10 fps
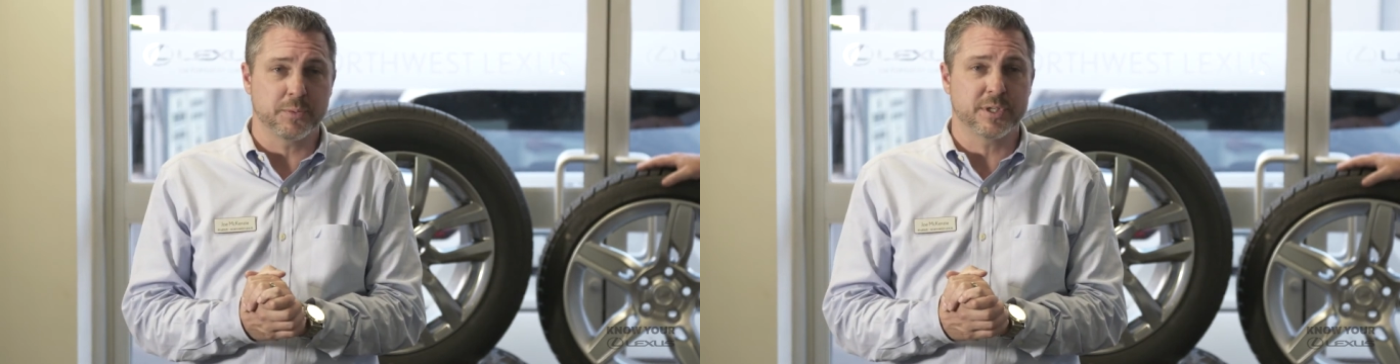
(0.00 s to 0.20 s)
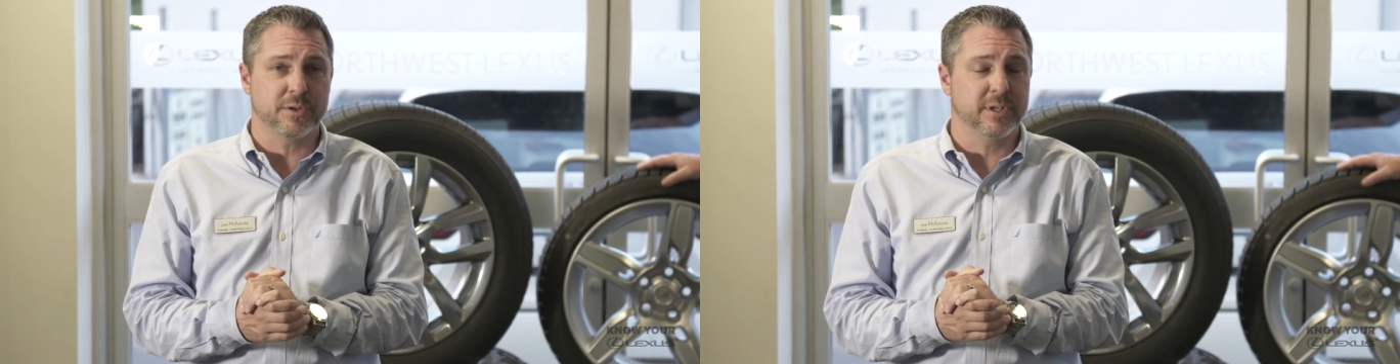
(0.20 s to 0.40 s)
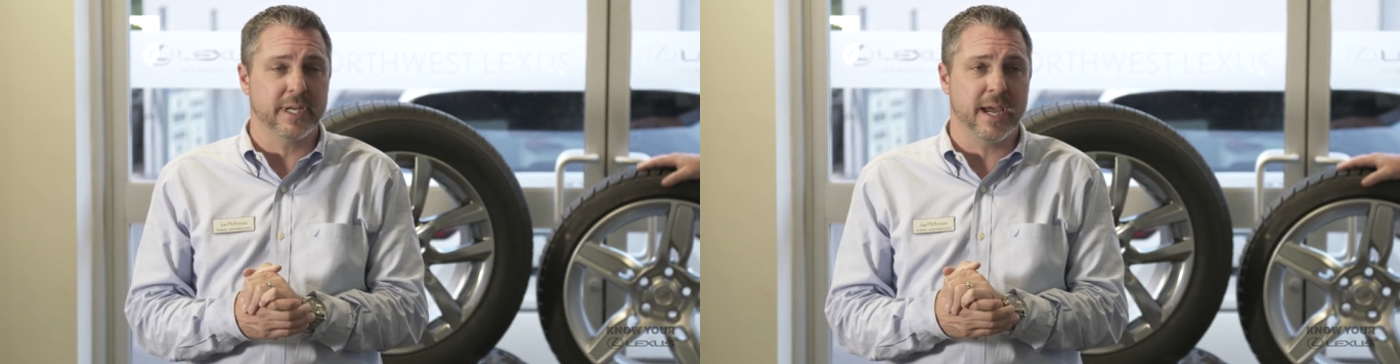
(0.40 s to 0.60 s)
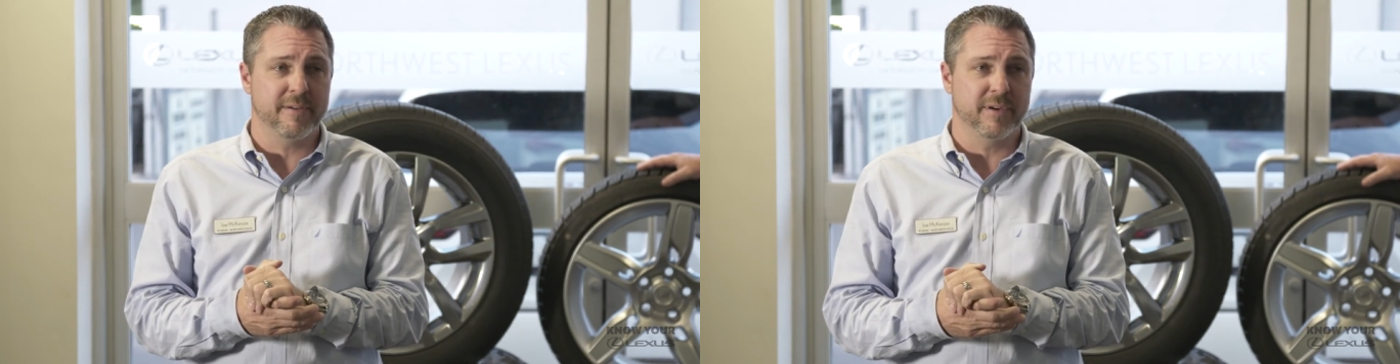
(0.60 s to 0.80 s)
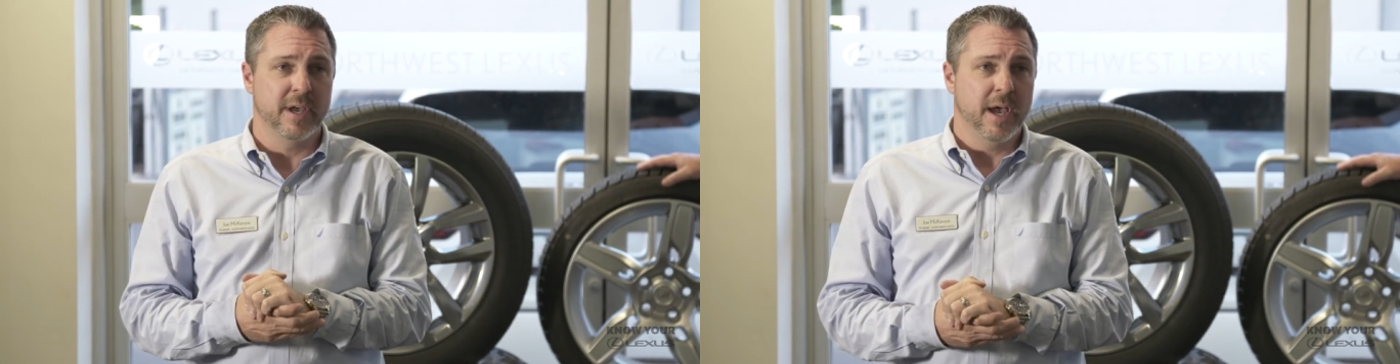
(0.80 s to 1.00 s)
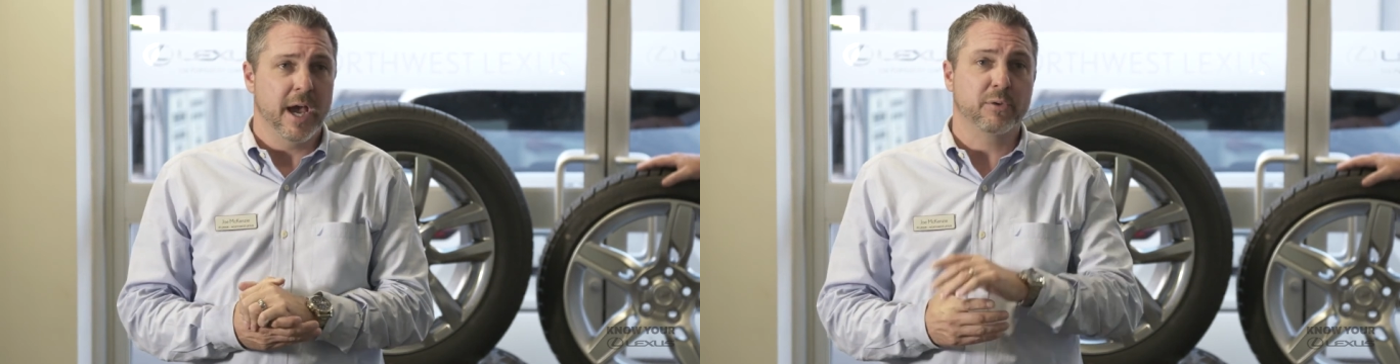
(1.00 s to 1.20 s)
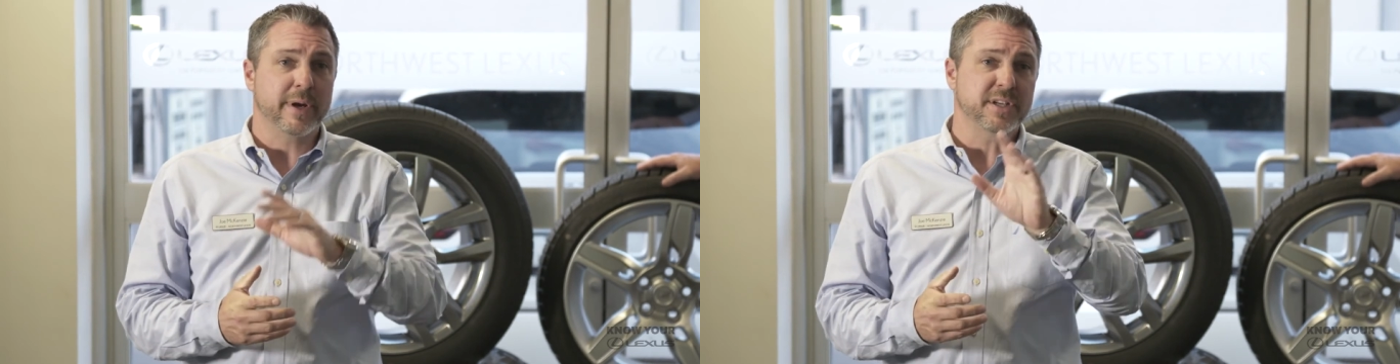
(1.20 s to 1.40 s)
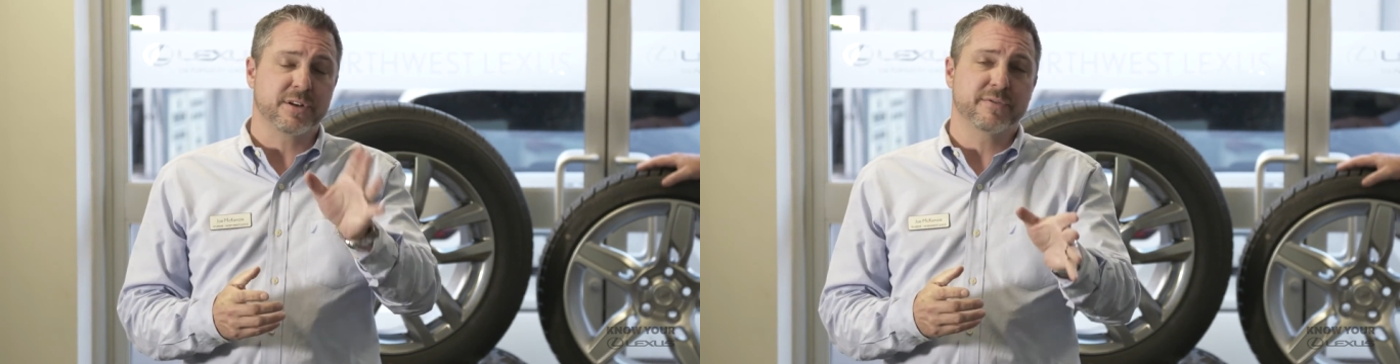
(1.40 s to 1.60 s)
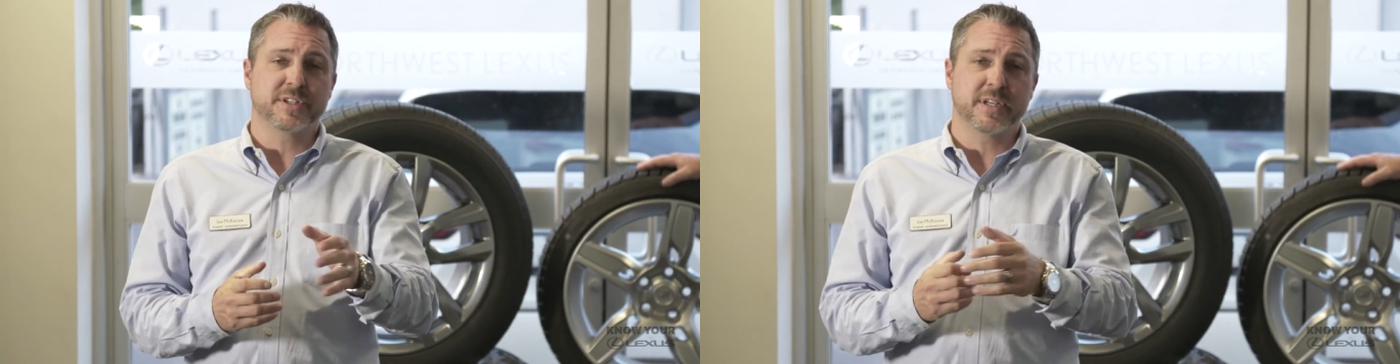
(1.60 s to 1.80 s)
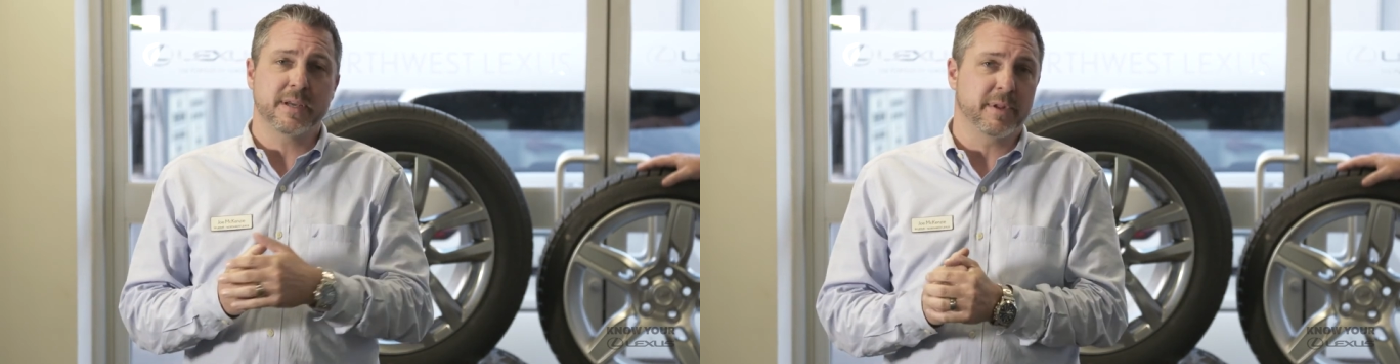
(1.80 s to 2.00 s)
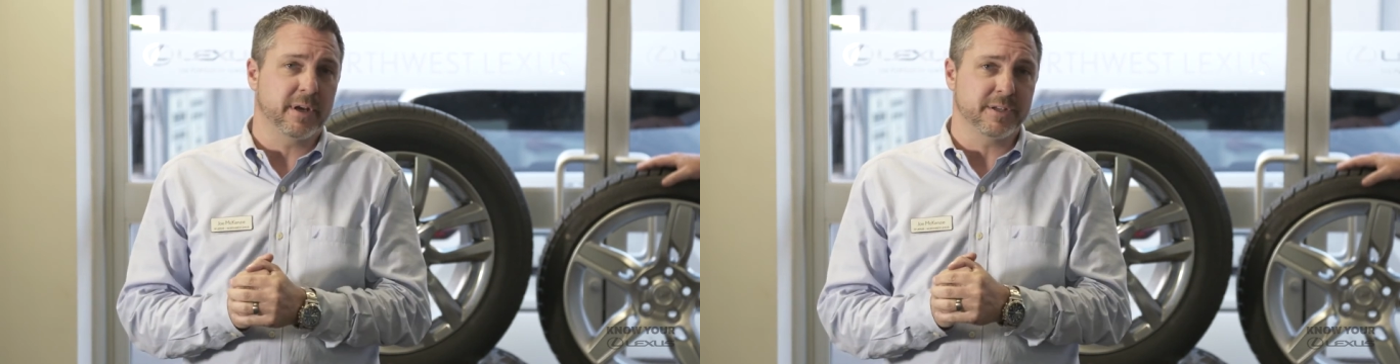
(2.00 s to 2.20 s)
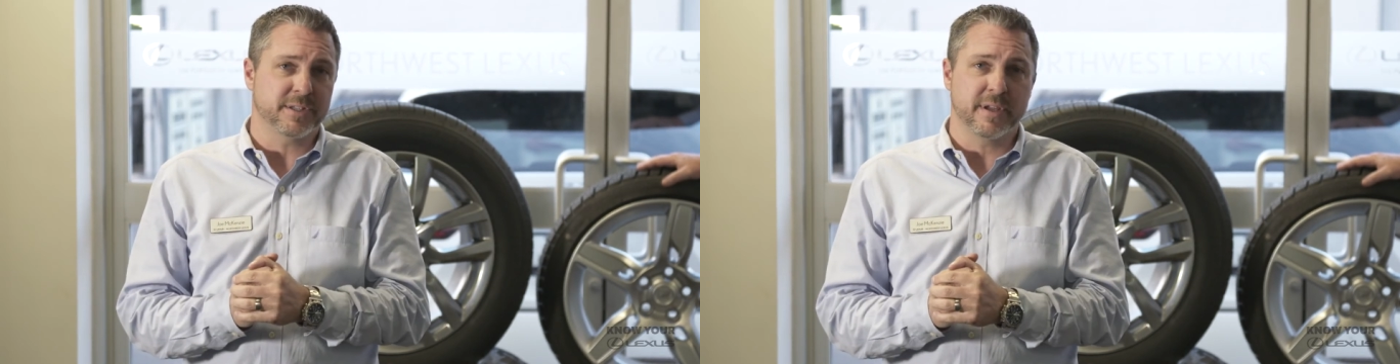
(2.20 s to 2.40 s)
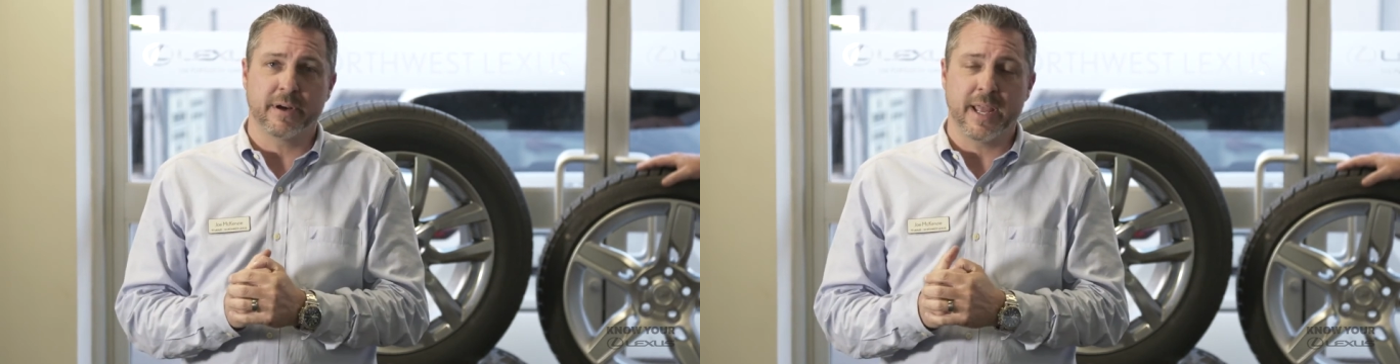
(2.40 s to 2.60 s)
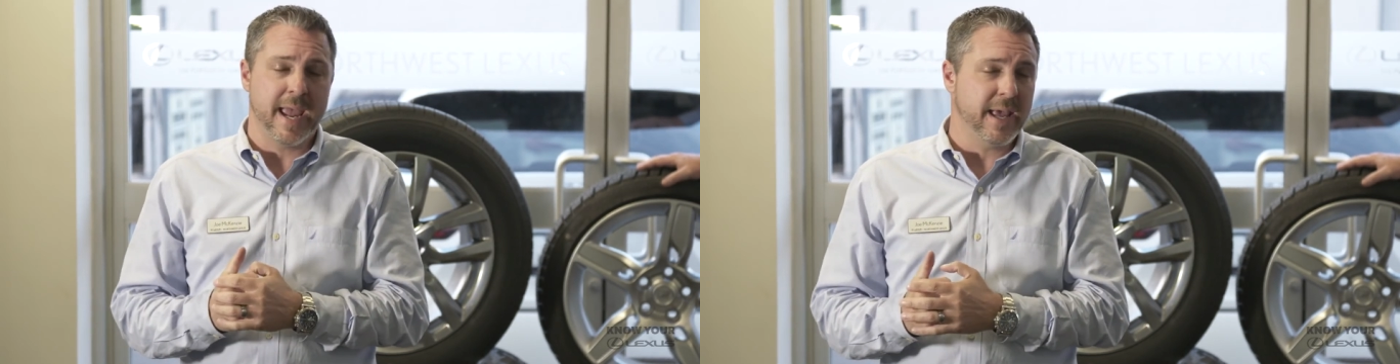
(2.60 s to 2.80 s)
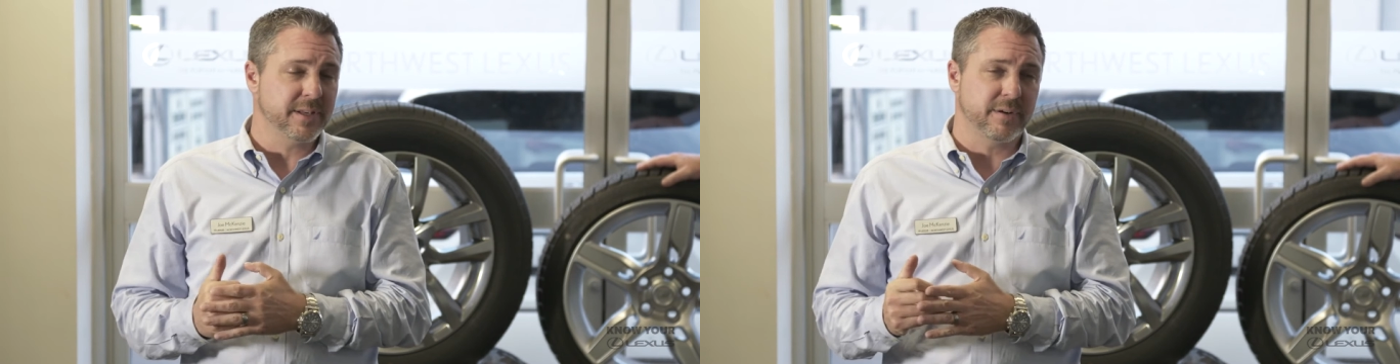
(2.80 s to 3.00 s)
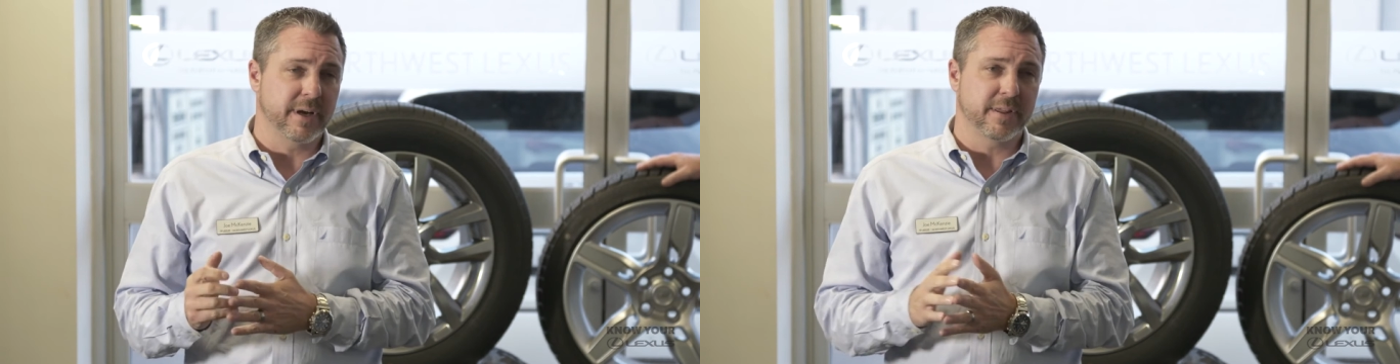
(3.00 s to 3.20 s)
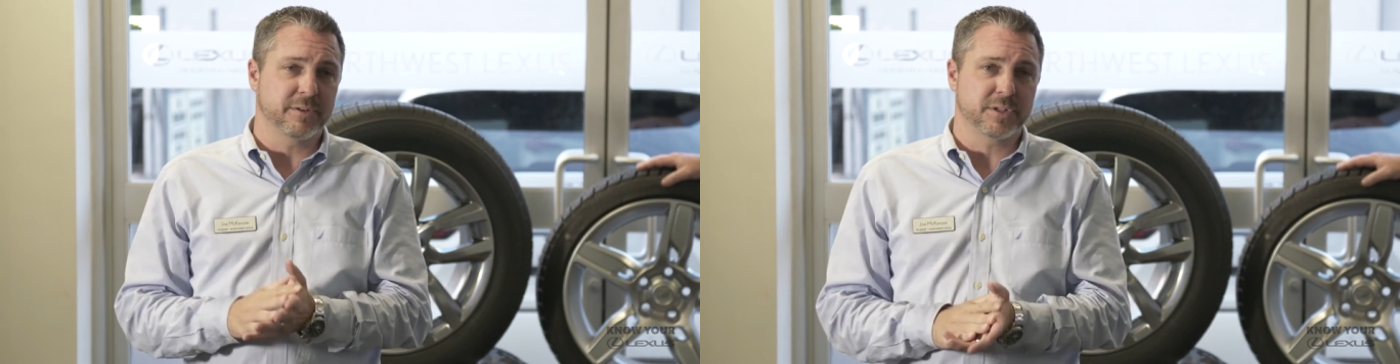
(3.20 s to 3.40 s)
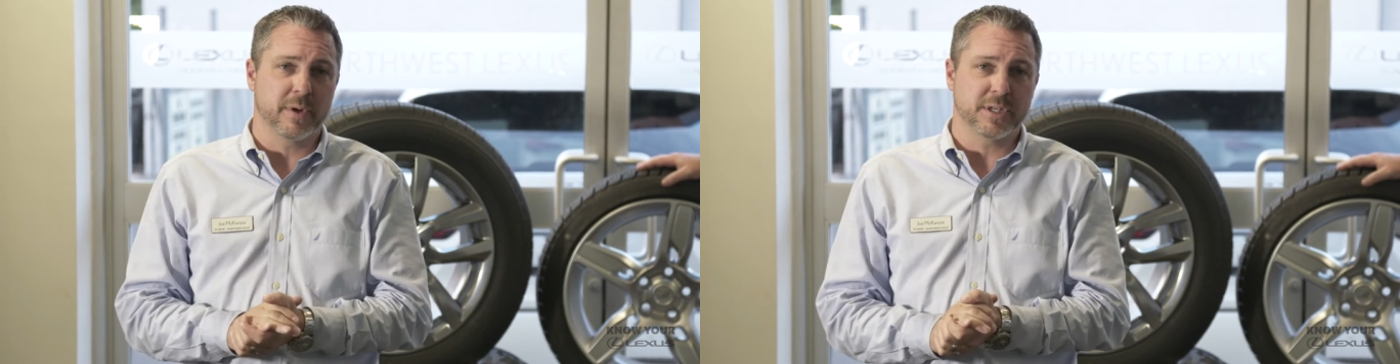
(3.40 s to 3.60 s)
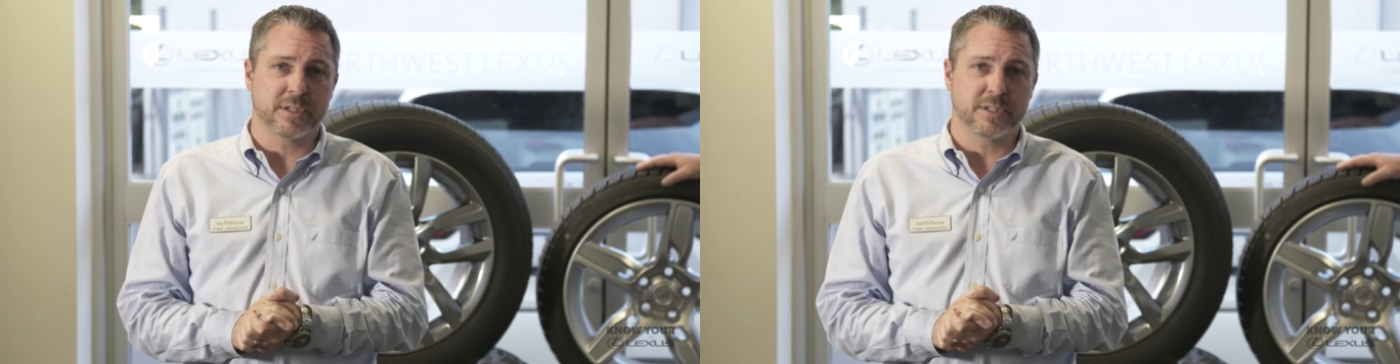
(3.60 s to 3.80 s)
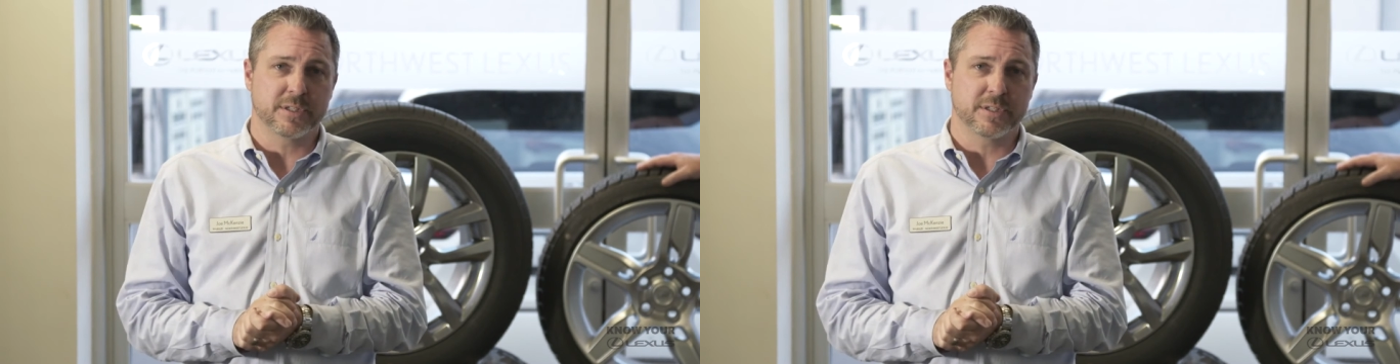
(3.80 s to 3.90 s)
we certainly have a great service team that is there to answer any of those questions.